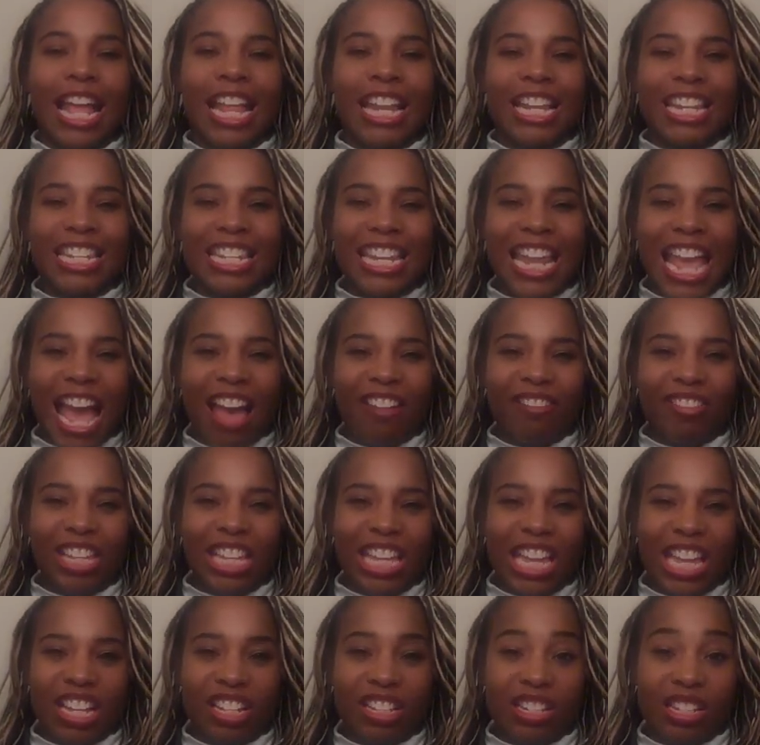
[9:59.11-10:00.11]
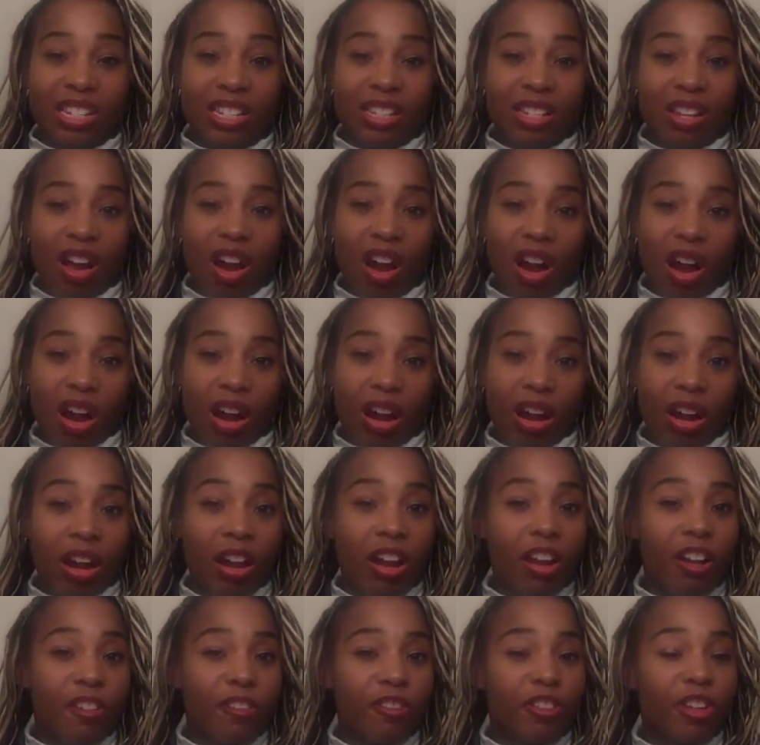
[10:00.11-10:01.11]
navigate this car
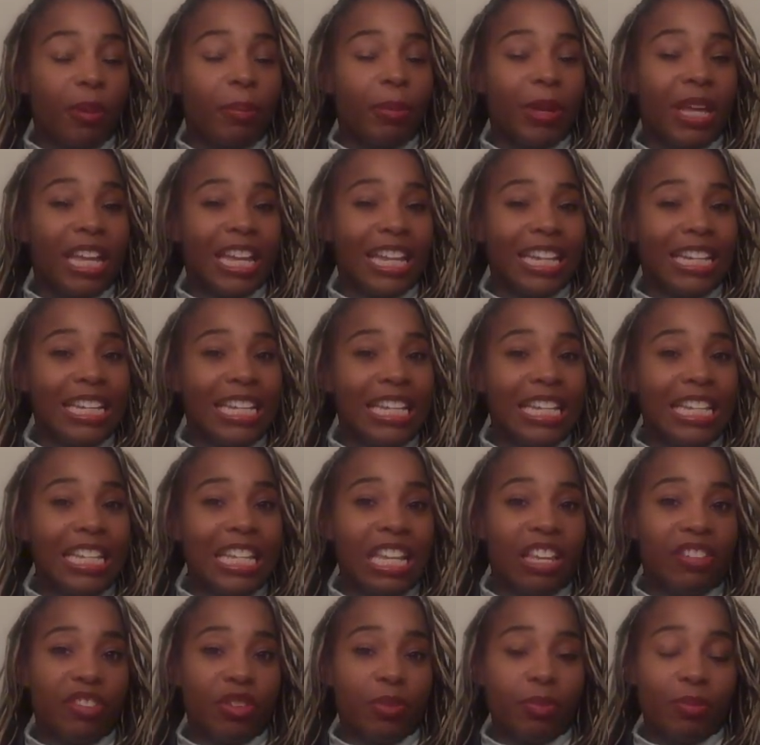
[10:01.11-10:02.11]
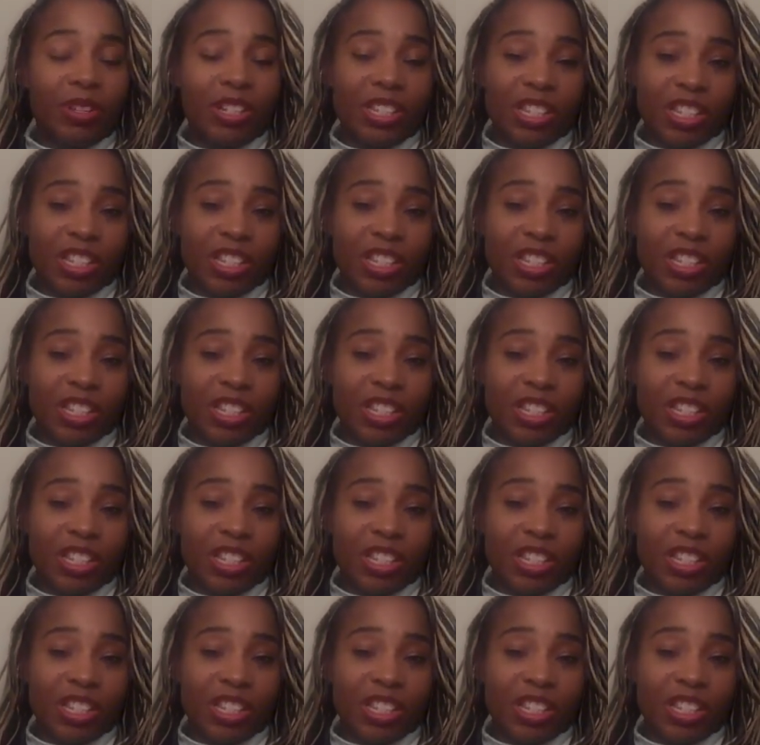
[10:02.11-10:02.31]
from any given